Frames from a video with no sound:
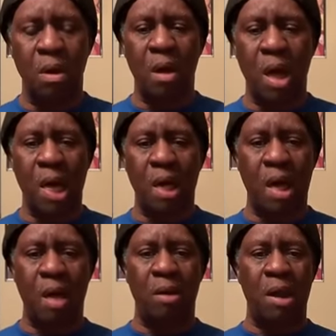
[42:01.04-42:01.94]
No, I, I,
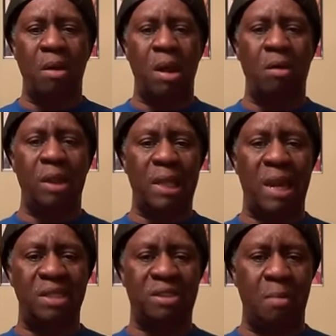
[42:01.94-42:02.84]
don't, I, don't, I, don't, like
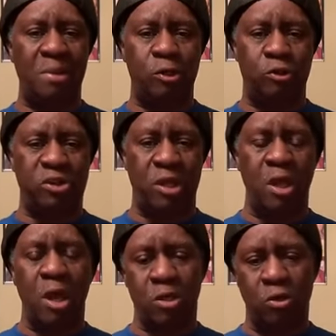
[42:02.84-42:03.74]
that last comment you
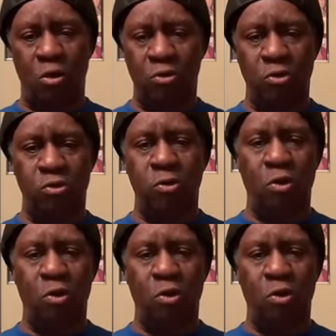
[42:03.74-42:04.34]
say. What? You,